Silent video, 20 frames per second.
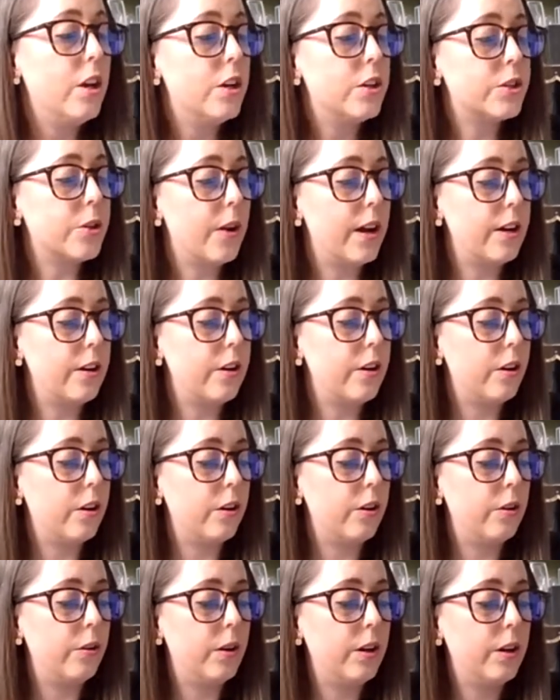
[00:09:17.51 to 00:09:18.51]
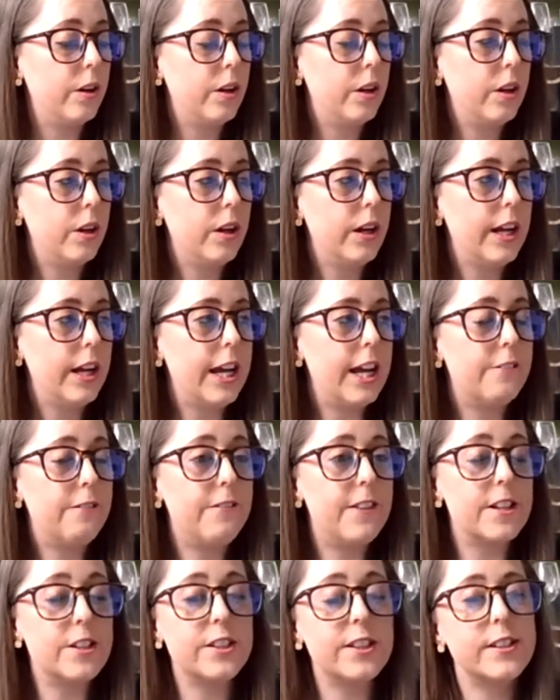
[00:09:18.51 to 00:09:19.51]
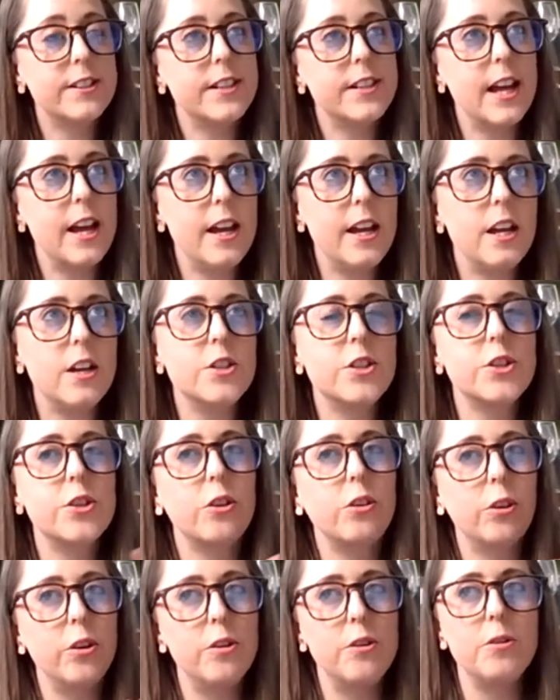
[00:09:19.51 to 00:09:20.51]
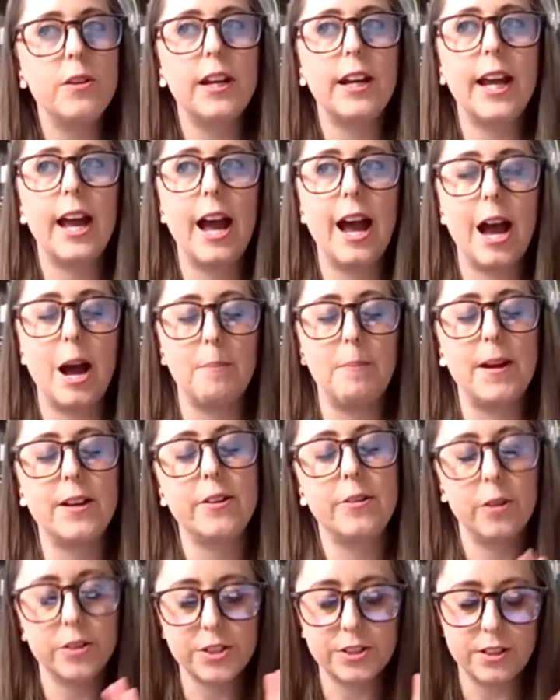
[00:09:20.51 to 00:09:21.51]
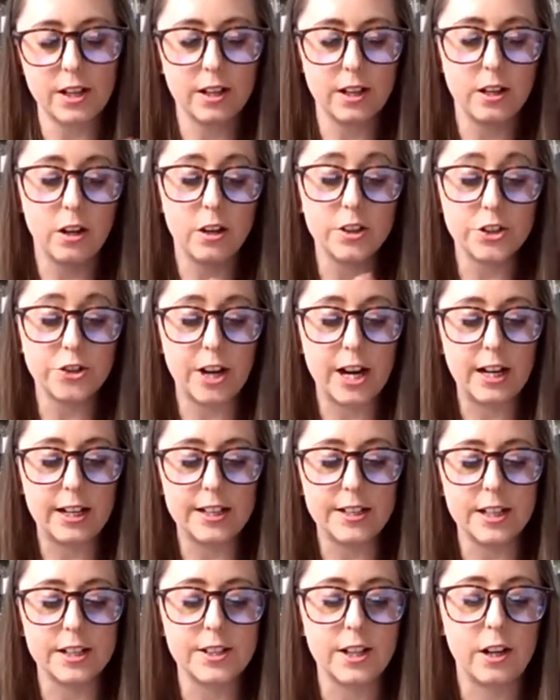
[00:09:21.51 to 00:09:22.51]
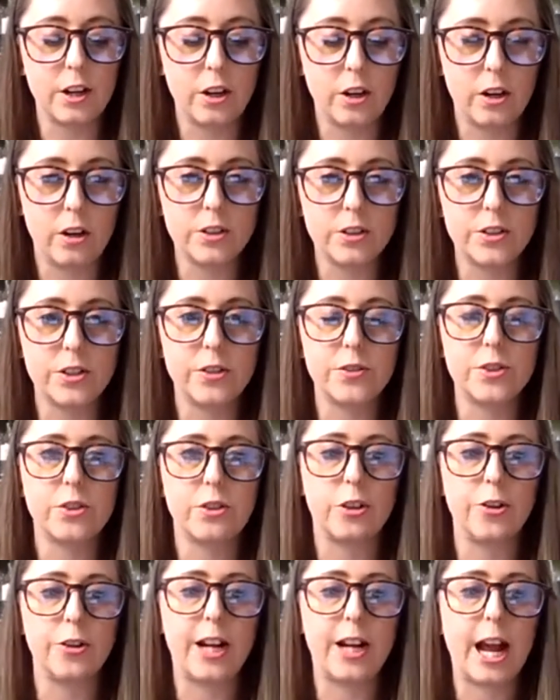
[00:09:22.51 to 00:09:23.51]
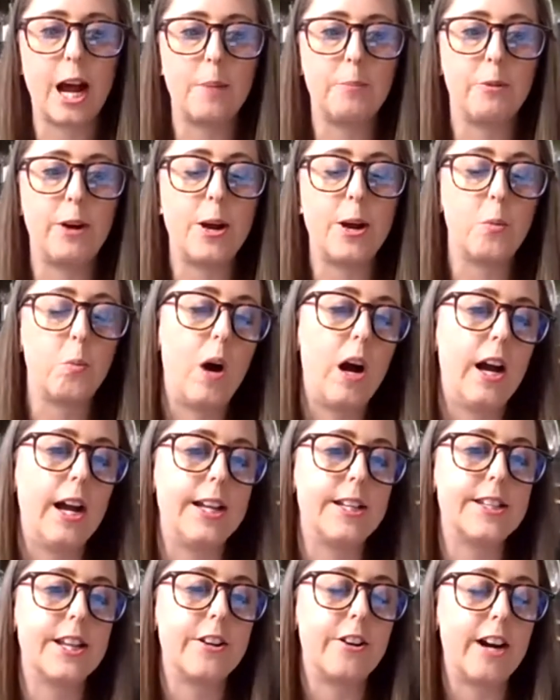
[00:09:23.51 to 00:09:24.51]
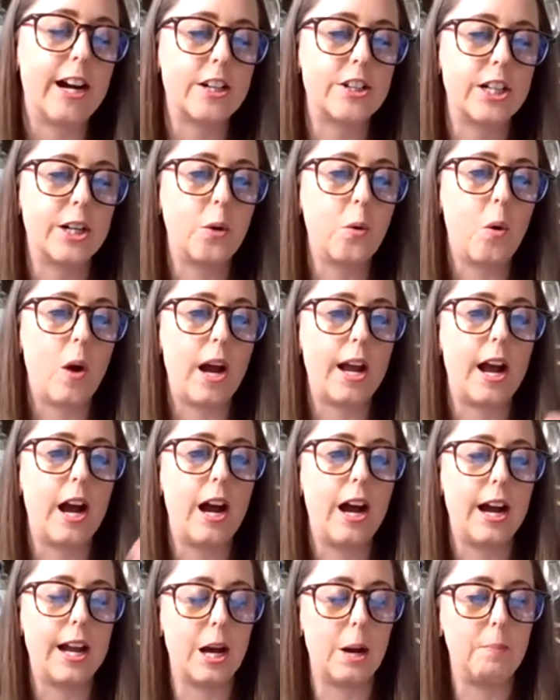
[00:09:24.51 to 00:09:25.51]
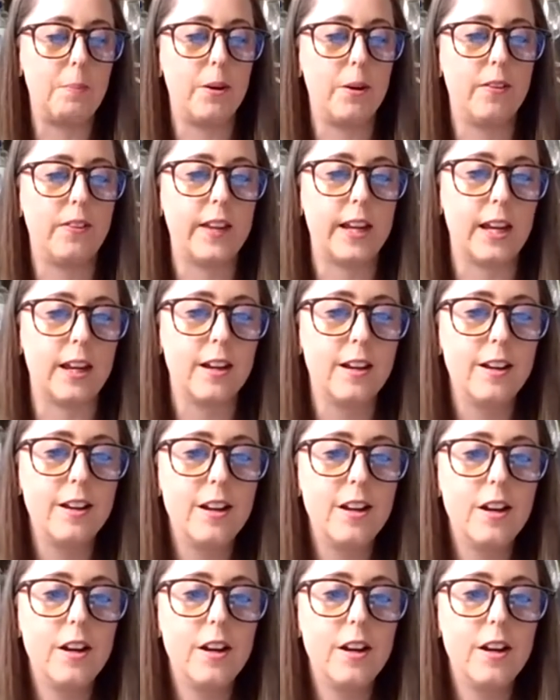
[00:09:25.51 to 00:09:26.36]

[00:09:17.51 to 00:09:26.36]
So I know if it's, say, a screw cap, I know Australia does a lot of screw cap red wines that are actually quite high up on the